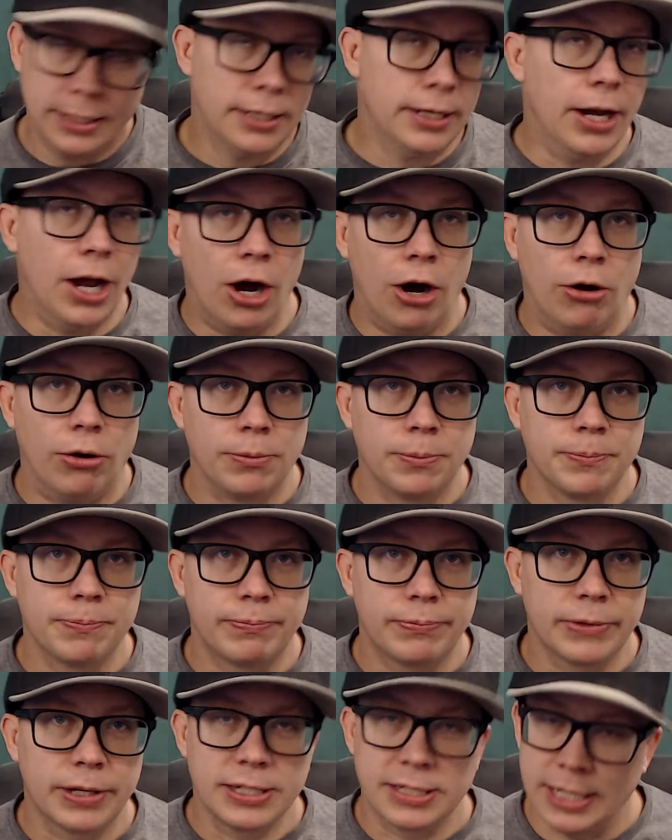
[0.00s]
No,
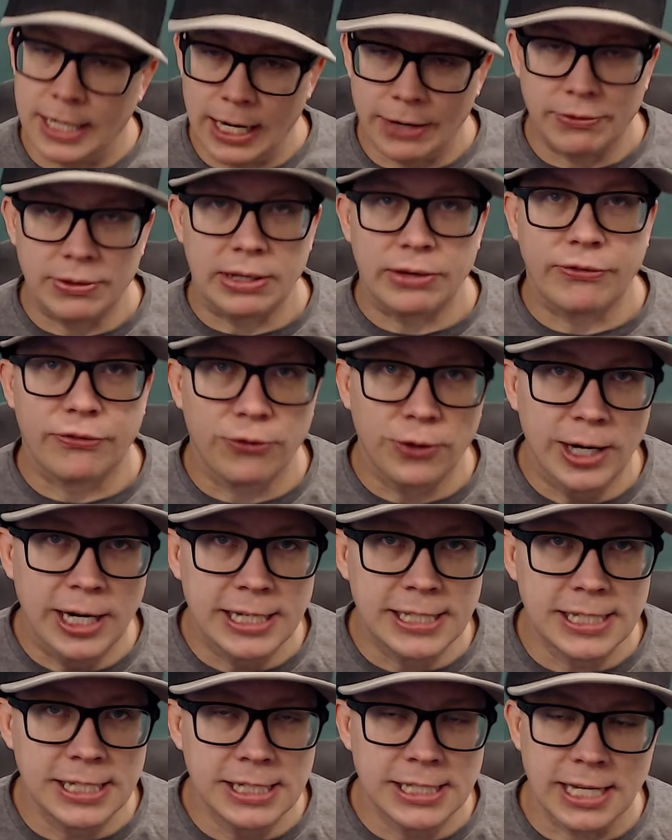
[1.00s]
because then everything
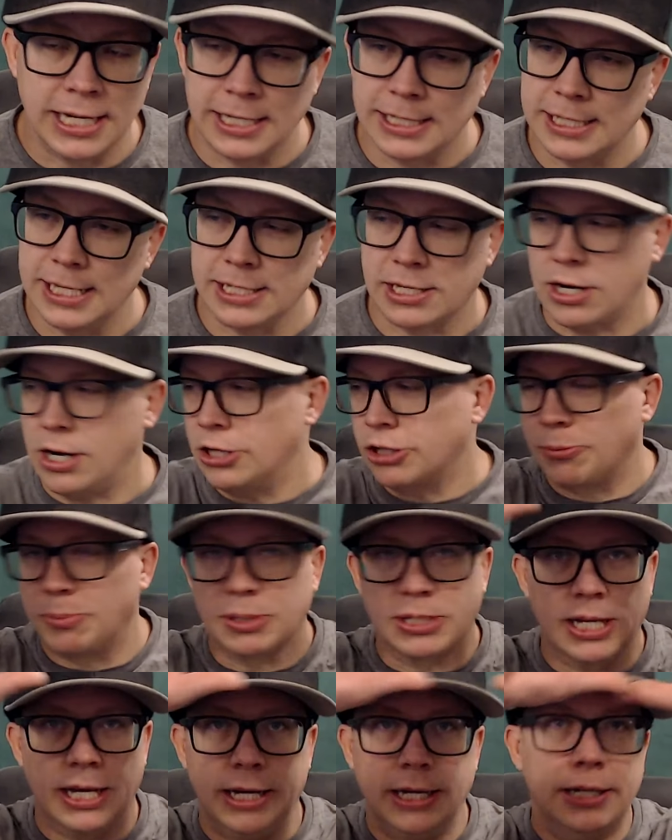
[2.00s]
freezes and it says
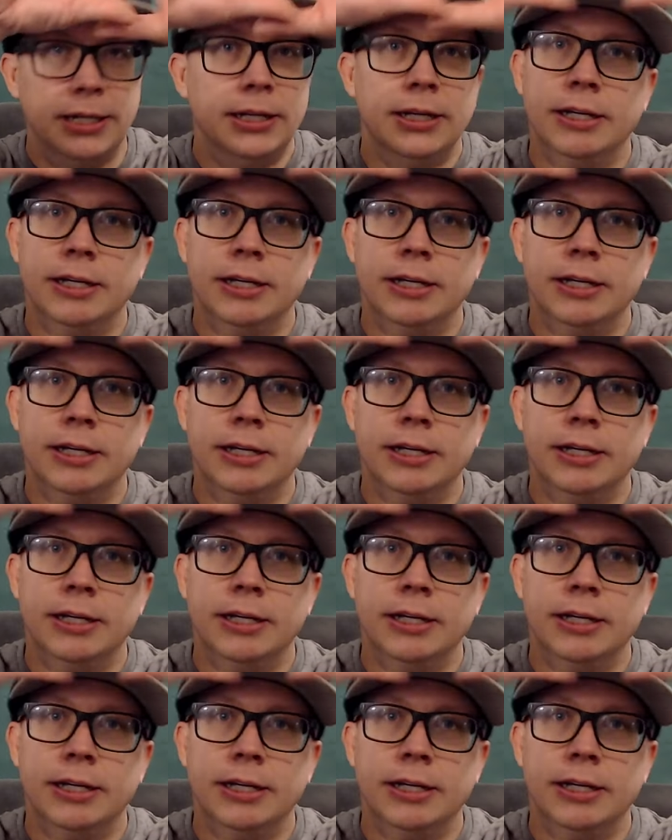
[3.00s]
100%